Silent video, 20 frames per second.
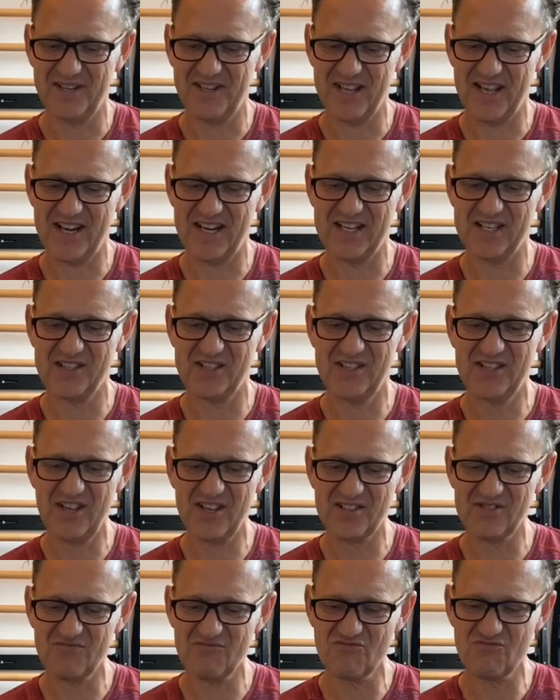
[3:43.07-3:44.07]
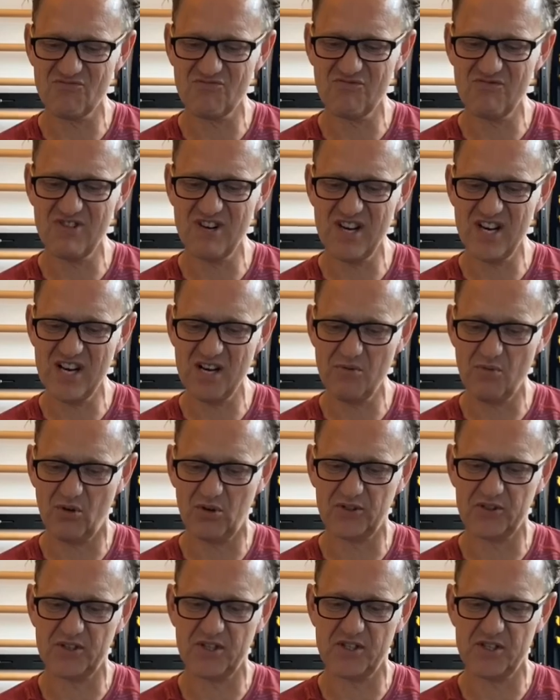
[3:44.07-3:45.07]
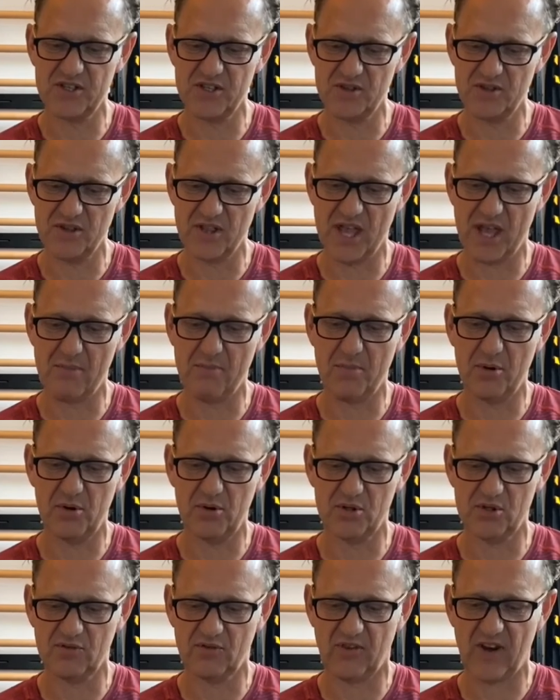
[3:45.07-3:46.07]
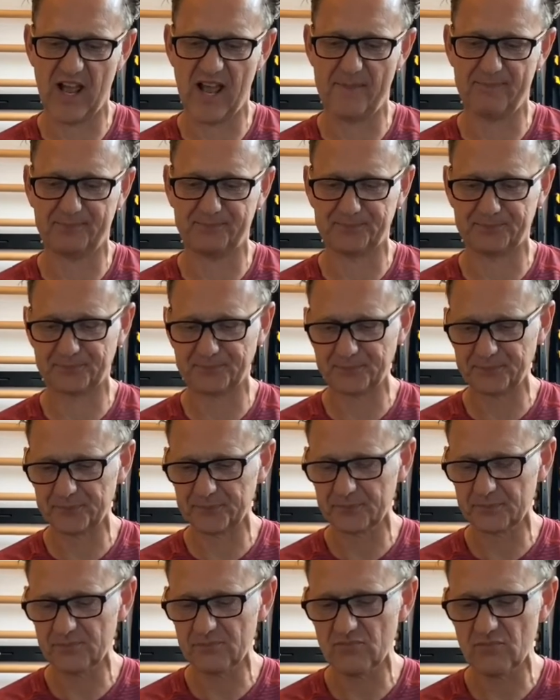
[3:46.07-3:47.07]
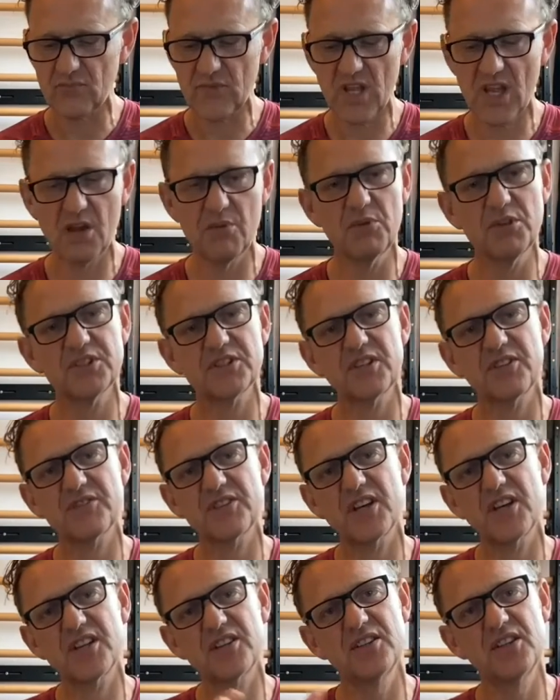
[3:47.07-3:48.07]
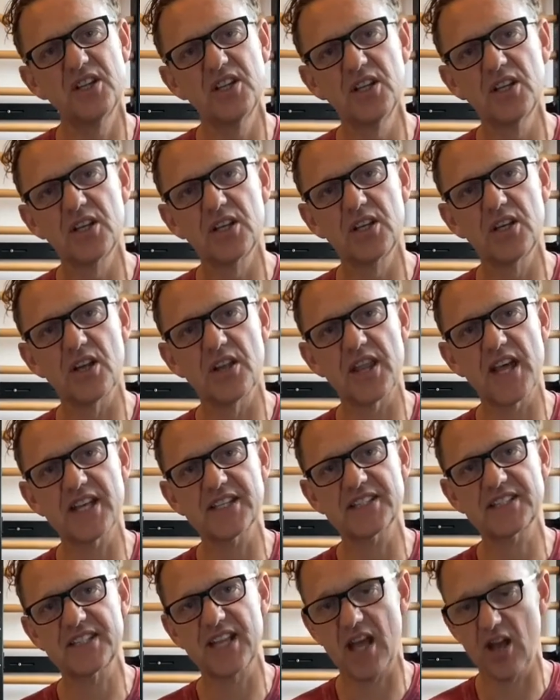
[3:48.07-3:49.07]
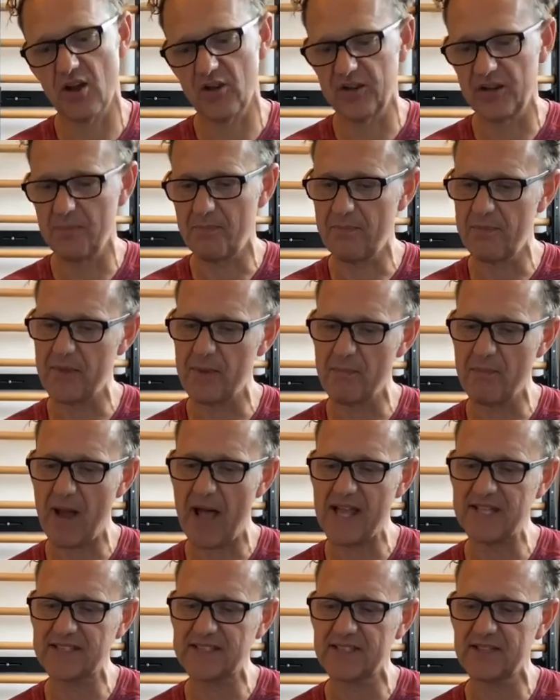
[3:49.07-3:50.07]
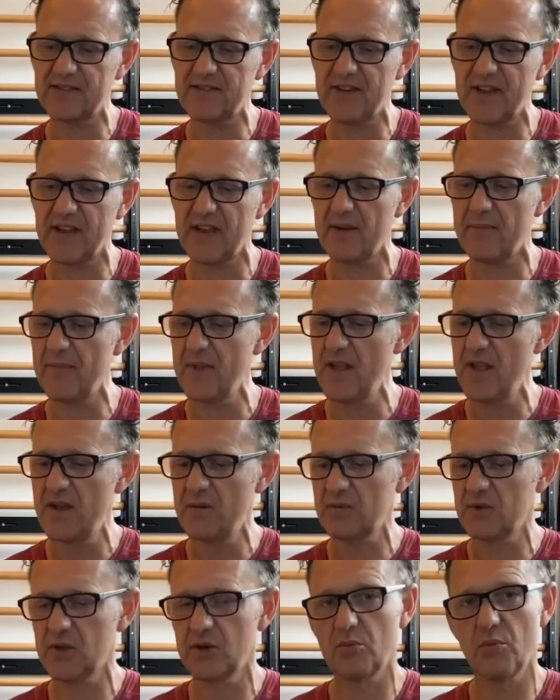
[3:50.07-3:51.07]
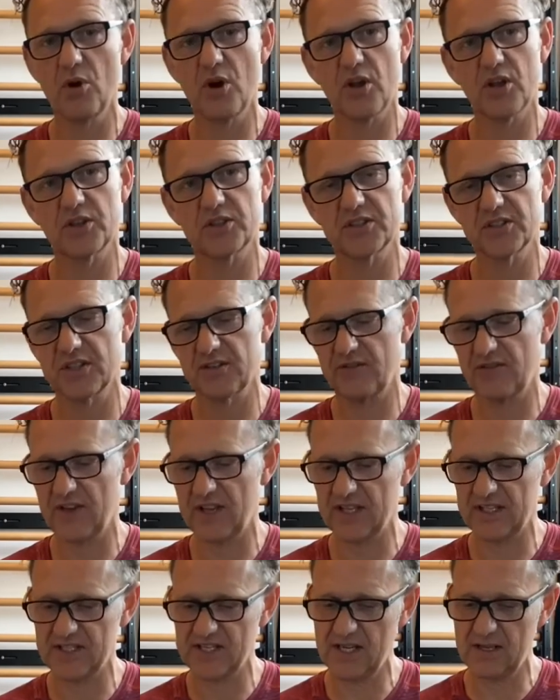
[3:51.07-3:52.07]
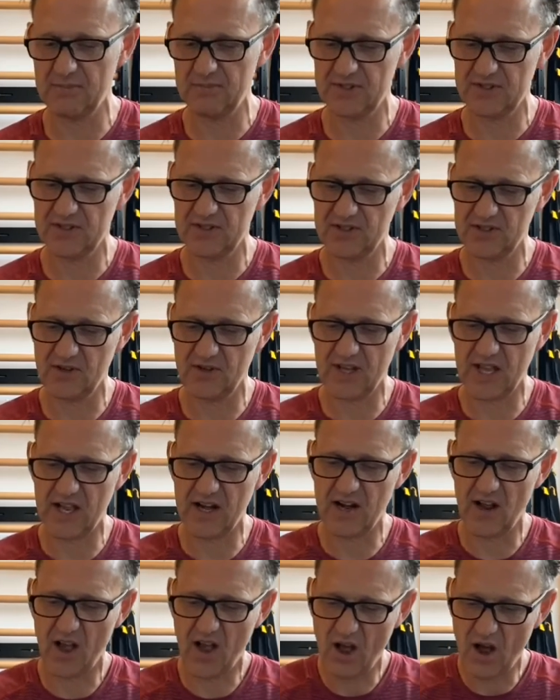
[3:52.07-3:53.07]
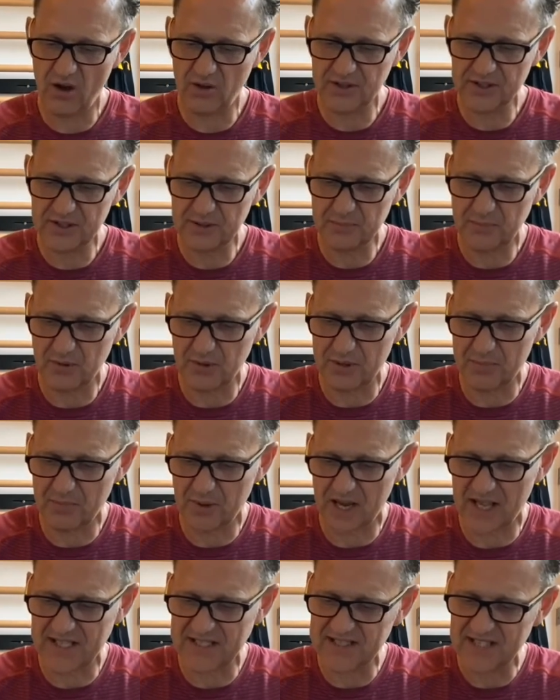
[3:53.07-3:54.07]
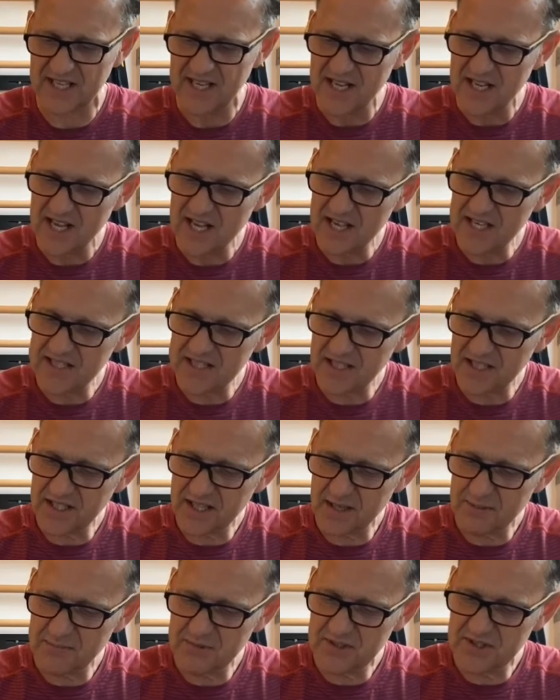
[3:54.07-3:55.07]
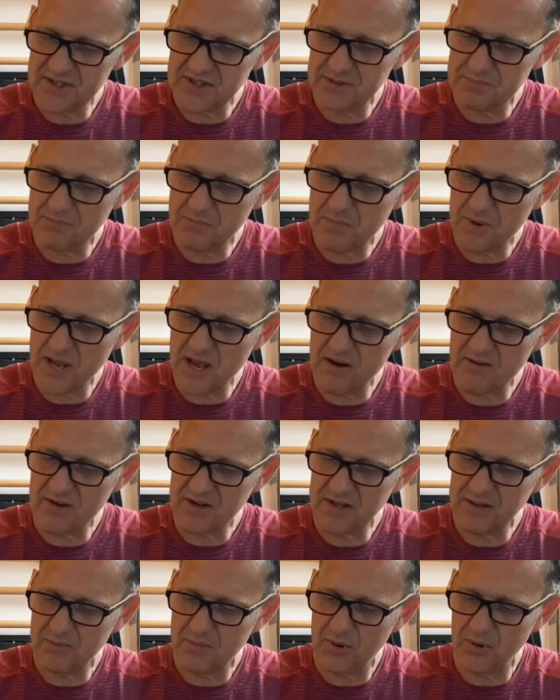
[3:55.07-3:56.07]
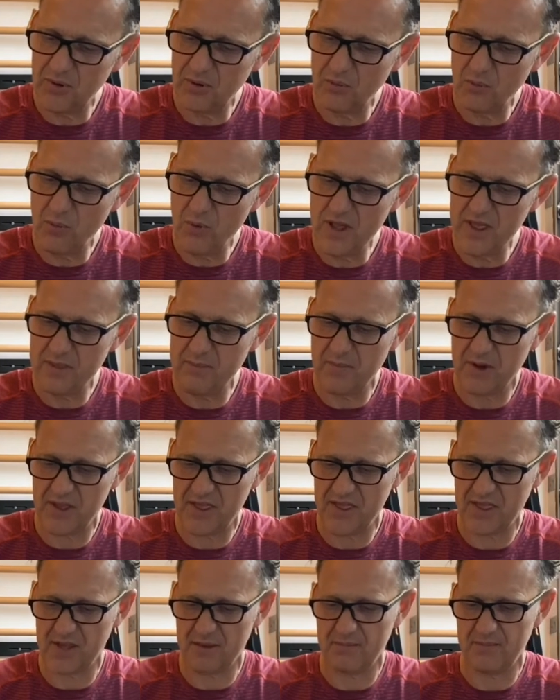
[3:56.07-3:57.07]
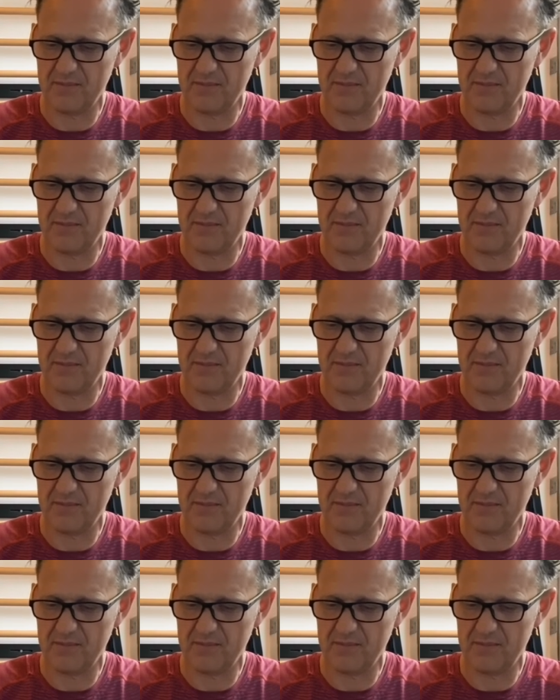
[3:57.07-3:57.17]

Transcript: And it doesn't really want to do that push flat. Once I've done, that set on the pads of the finger, I'm going to work onto the fingertips. So again, holding the ball in place, and it's like I'm spearing the ball with my thumb.